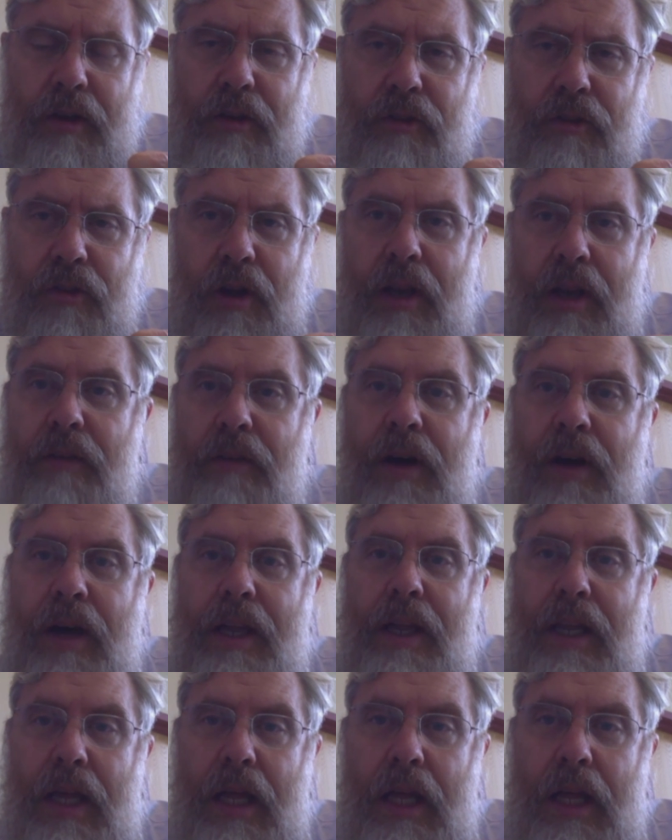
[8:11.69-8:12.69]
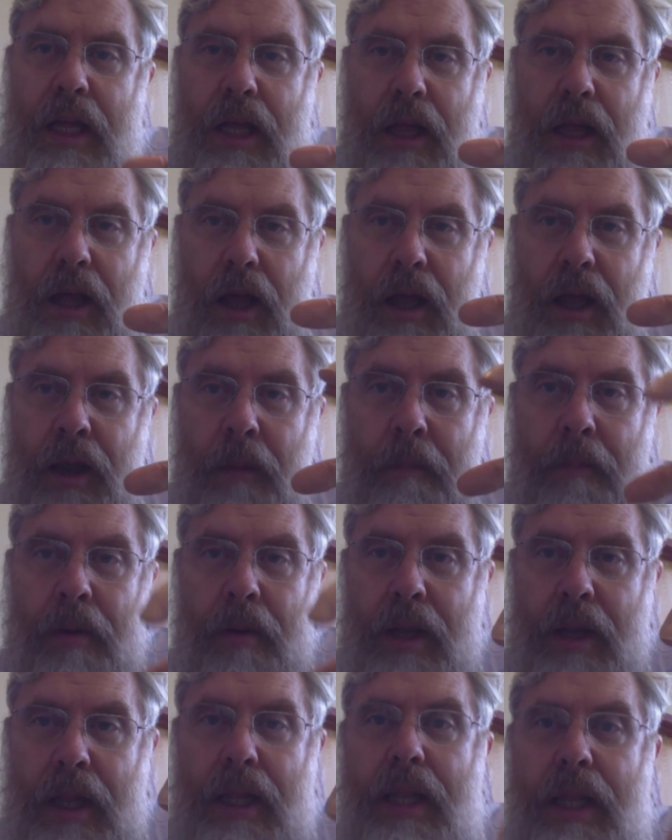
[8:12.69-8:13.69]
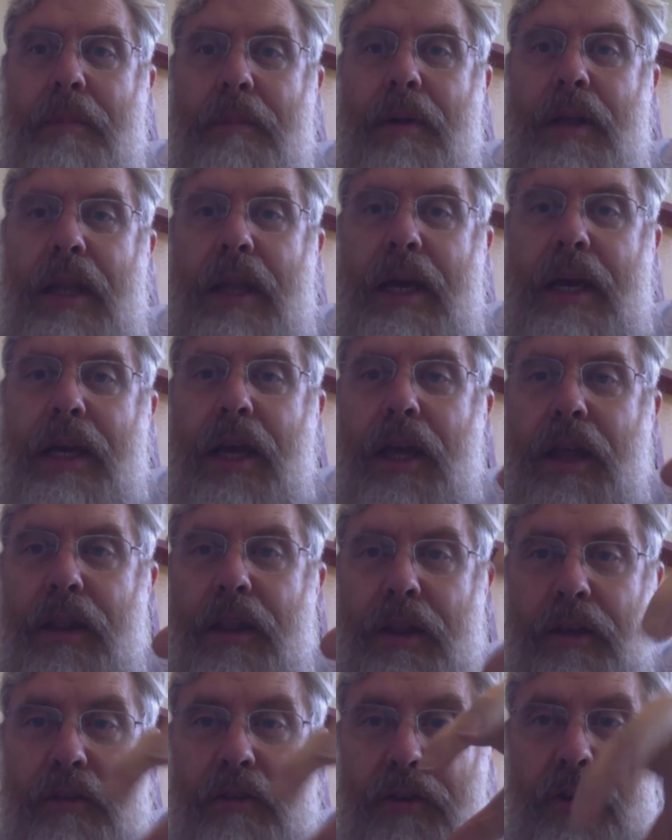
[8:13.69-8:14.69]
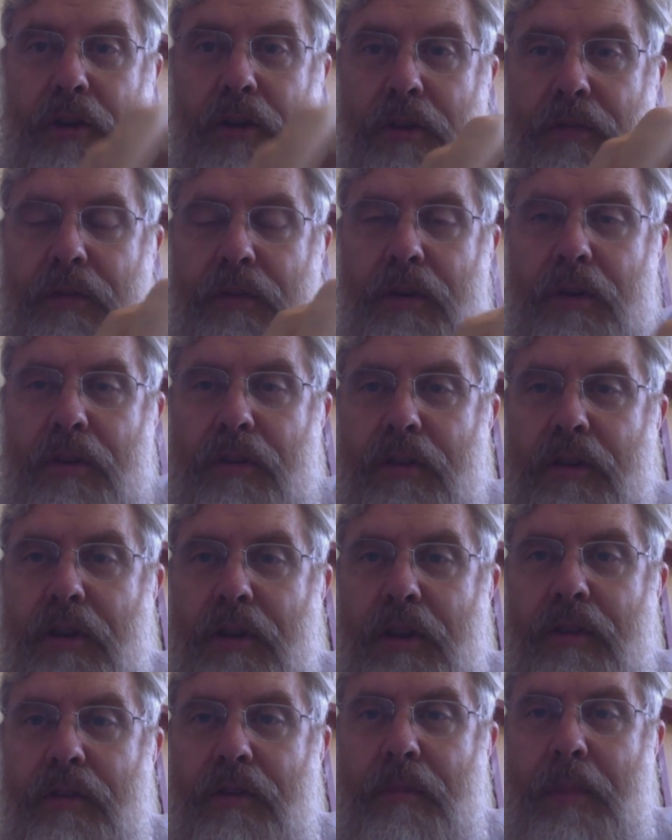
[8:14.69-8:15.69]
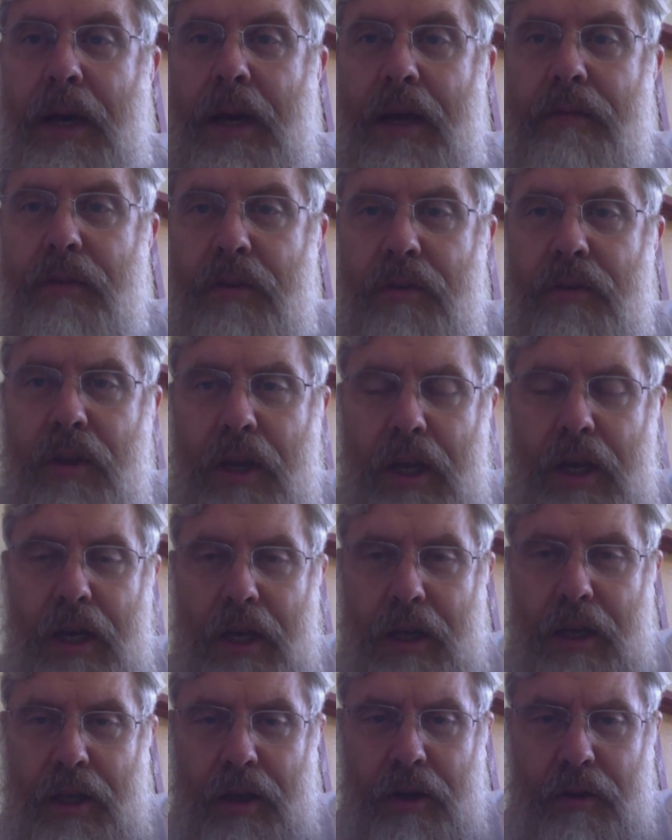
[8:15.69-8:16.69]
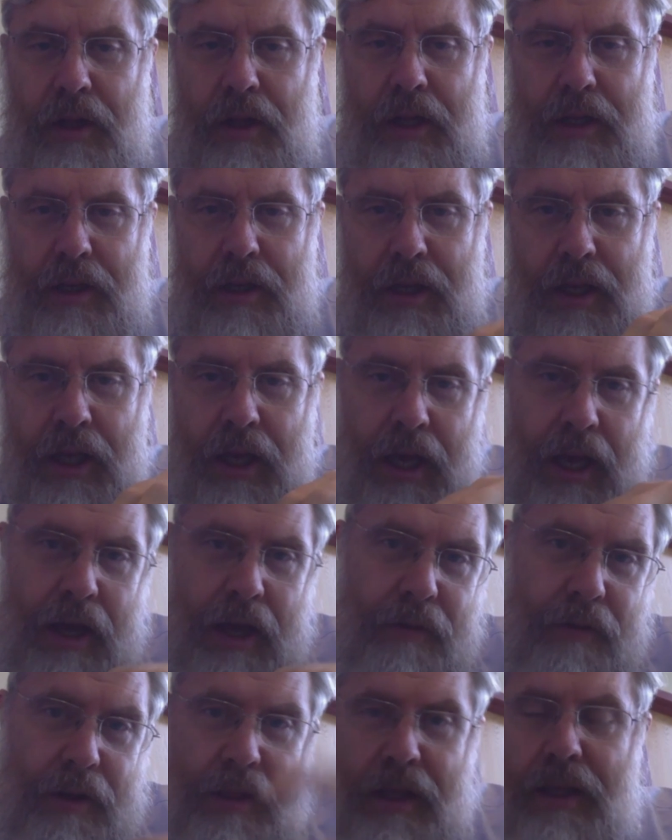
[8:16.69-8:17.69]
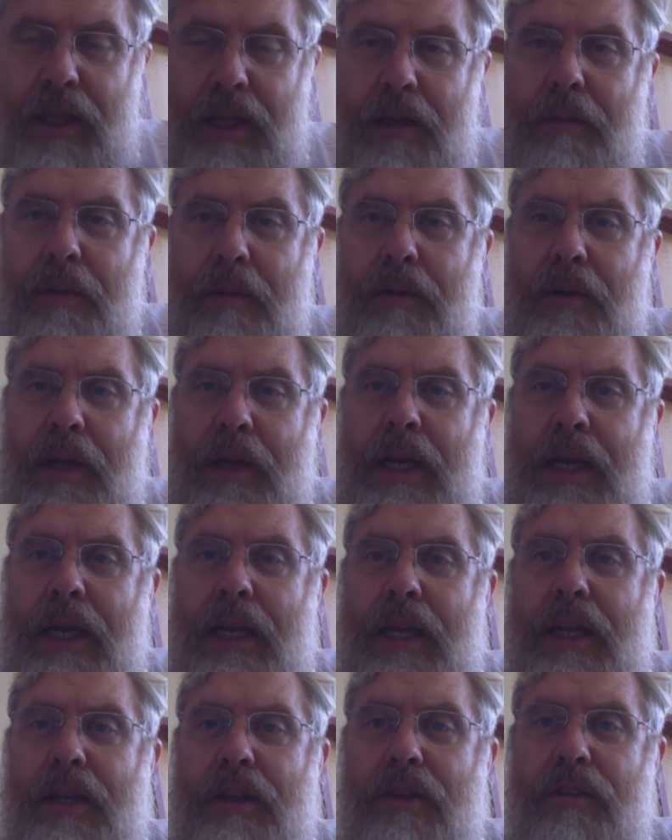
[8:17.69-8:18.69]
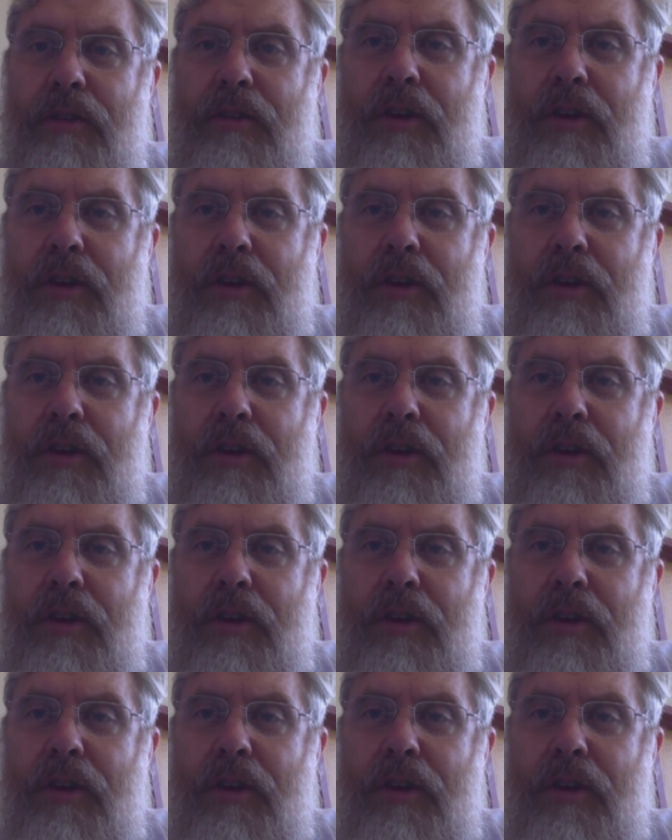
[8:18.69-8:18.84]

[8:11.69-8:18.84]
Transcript: try to find an umbrella label like these are good foods and these are bad foods. You know, like everything labeled organic is